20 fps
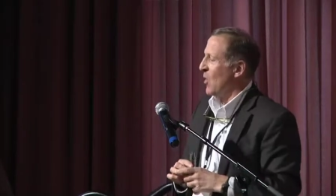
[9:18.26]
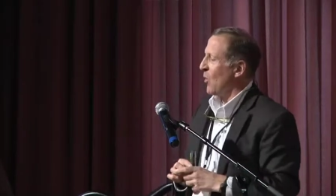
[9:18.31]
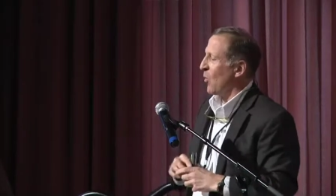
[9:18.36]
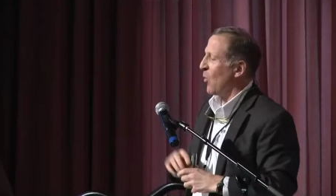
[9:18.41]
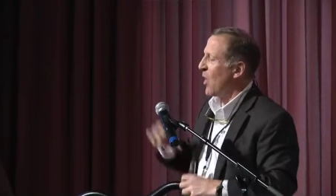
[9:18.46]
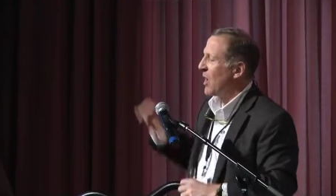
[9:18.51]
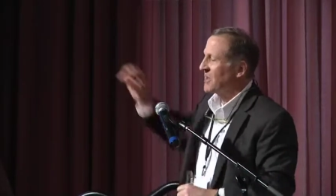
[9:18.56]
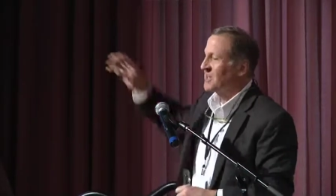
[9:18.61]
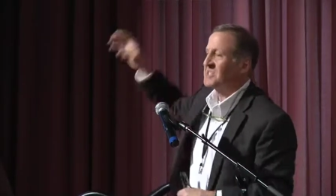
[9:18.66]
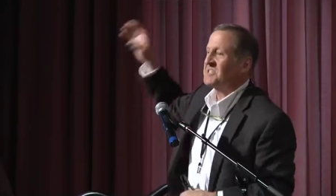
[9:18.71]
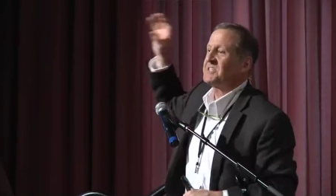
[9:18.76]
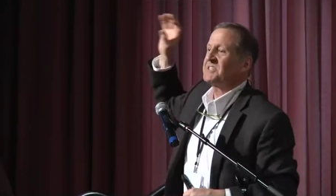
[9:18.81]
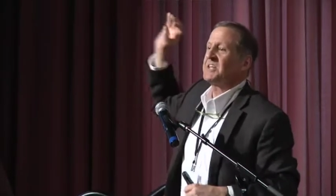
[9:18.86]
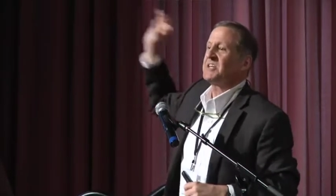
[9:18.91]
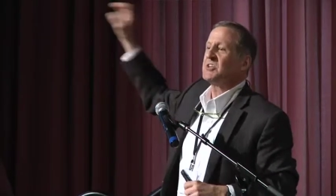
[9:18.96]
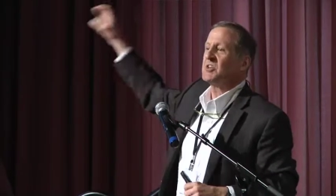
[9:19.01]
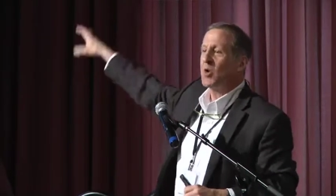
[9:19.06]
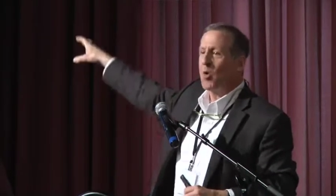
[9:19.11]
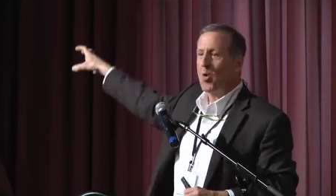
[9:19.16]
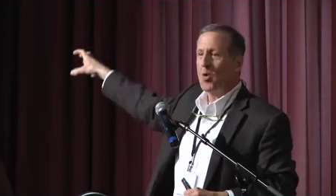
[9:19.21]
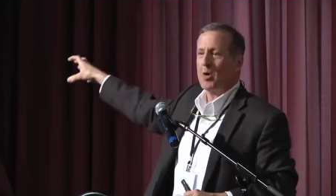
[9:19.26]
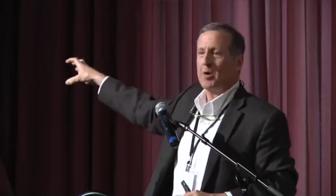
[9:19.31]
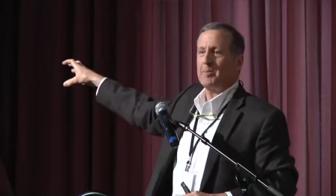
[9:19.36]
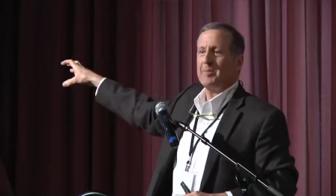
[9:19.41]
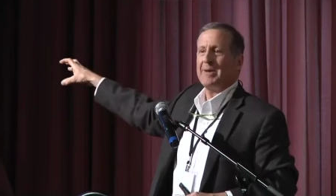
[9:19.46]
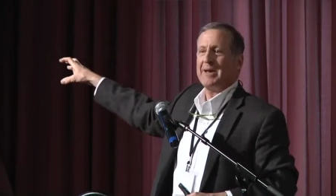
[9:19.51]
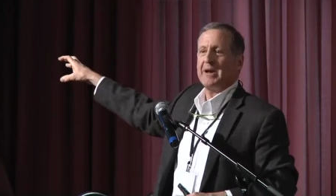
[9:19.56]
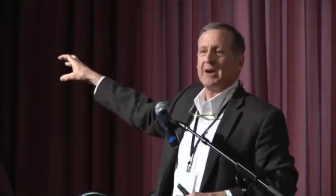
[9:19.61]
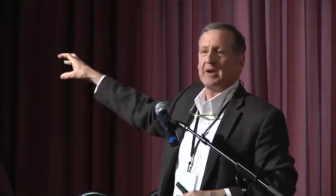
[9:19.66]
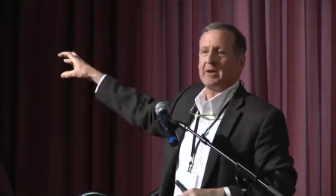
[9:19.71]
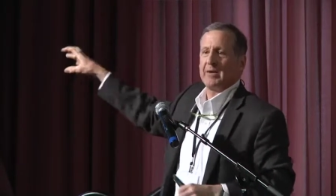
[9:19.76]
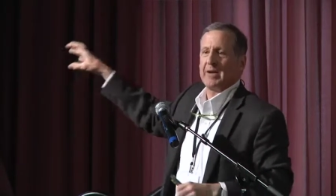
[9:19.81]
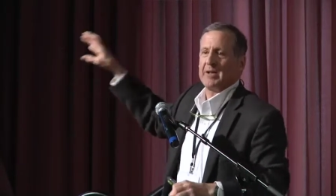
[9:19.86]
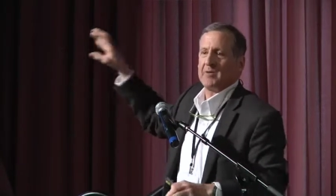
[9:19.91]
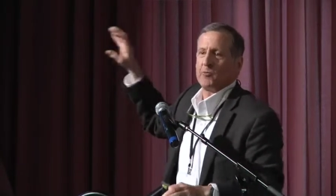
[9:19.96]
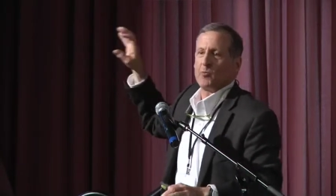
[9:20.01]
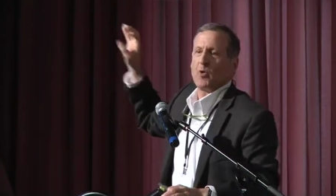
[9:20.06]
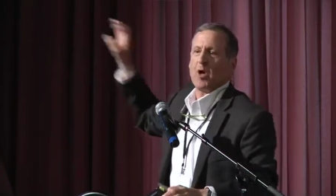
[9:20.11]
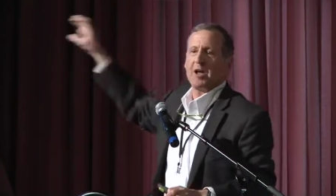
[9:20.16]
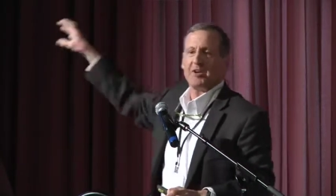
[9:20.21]
What is the norm here
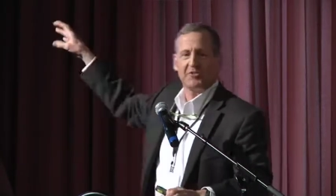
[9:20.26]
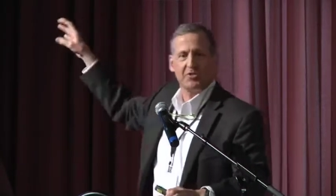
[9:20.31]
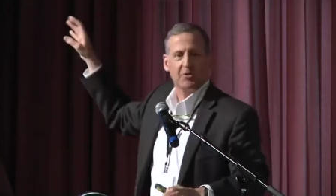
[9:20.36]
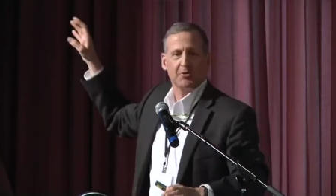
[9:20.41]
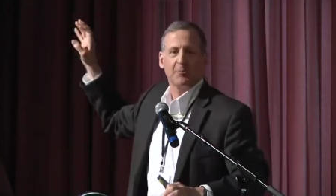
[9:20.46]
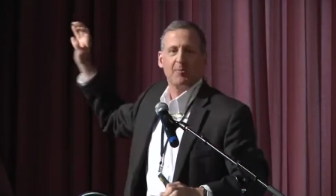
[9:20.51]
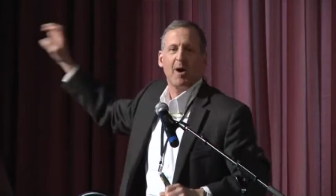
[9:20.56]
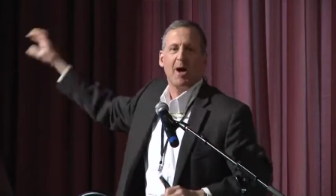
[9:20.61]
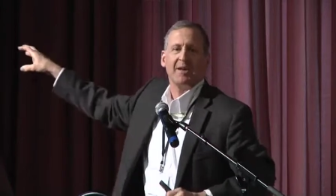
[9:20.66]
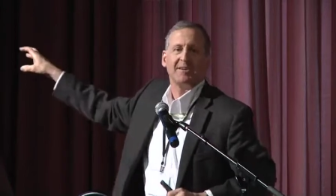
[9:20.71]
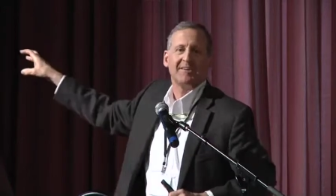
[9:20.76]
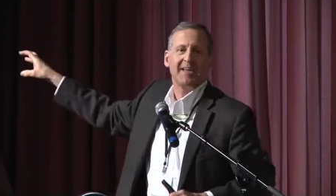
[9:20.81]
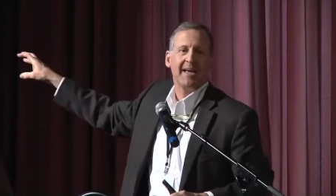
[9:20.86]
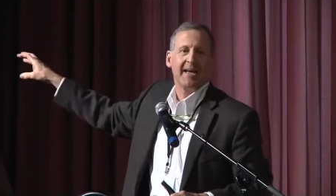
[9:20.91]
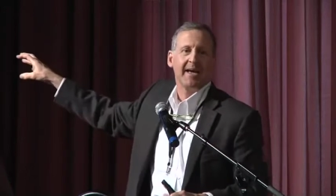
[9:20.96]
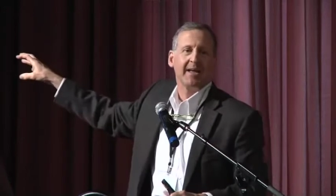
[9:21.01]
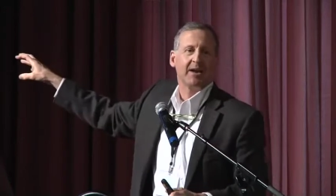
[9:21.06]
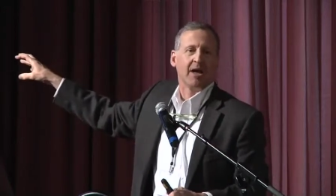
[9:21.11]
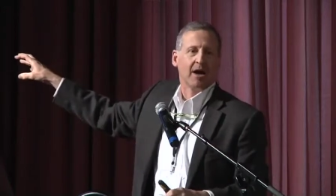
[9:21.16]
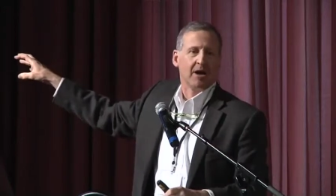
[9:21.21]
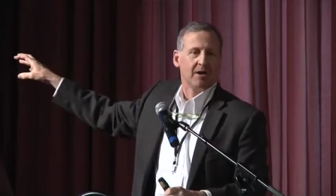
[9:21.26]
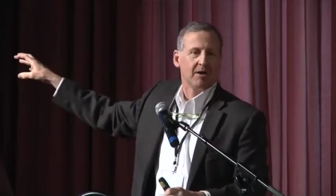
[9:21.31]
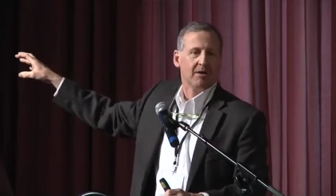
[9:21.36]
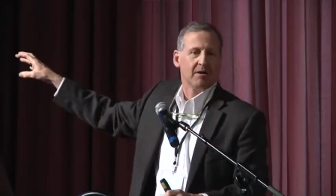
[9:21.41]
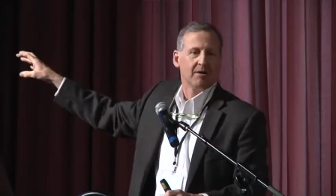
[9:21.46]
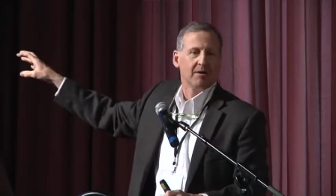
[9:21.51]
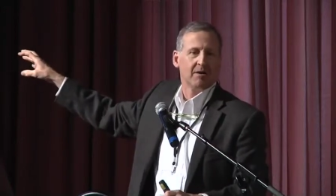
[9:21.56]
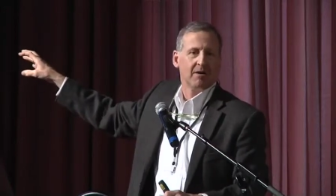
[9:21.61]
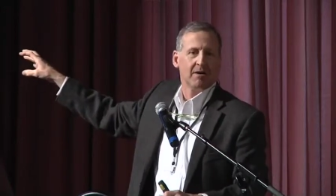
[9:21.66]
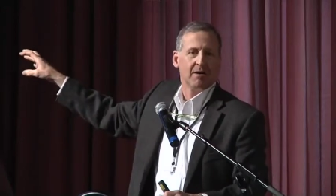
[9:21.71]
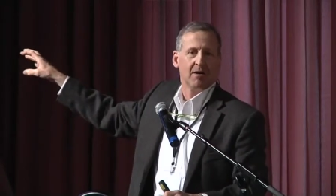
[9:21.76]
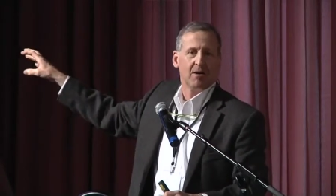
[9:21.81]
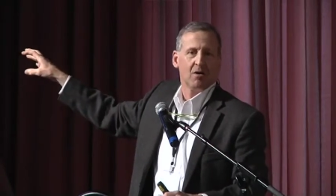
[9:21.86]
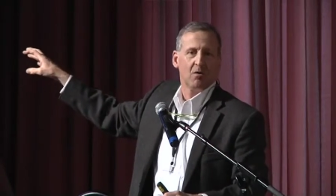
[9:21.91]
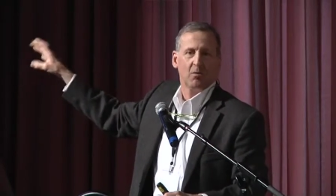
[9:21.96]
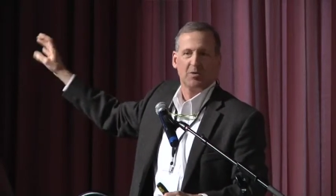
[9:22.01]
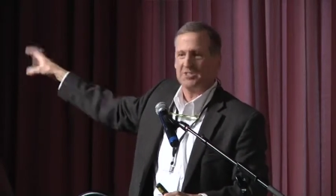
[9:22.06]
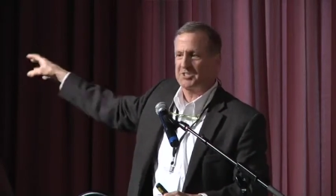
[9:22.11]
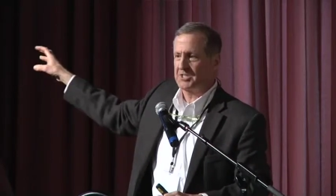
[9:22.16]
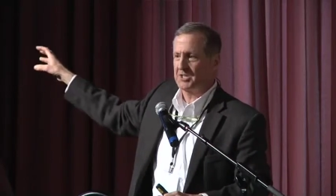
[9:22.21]
in Rudyard, Montana?
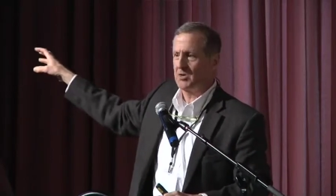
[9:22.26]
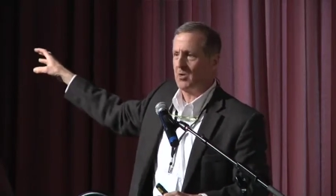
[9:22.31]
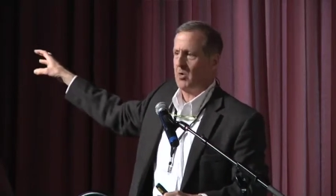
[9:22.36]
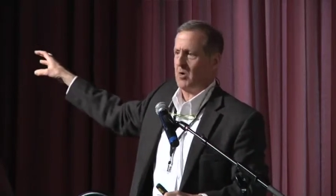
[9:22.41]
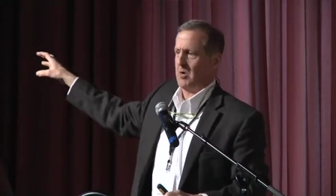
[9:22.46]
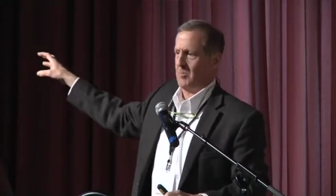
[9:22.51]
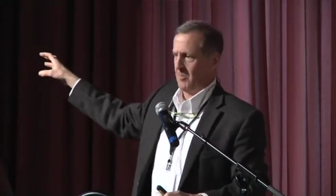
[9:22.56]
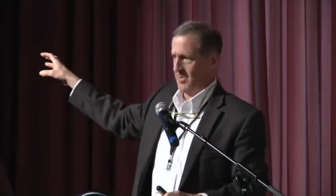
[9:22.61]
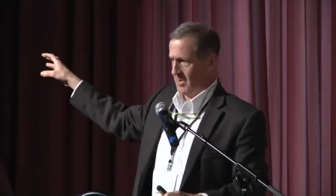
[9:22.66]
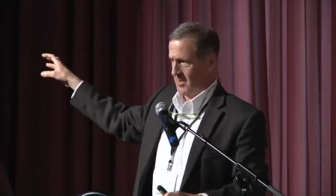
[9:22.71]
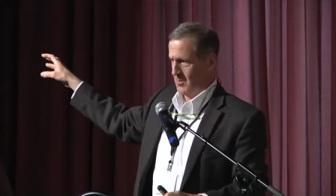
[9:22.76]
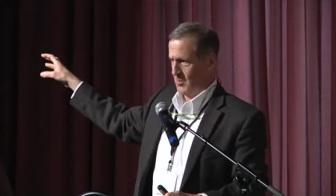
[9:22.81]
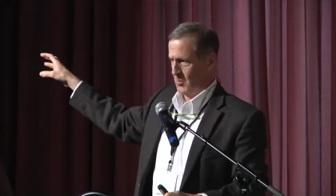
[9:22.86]
What's the norm?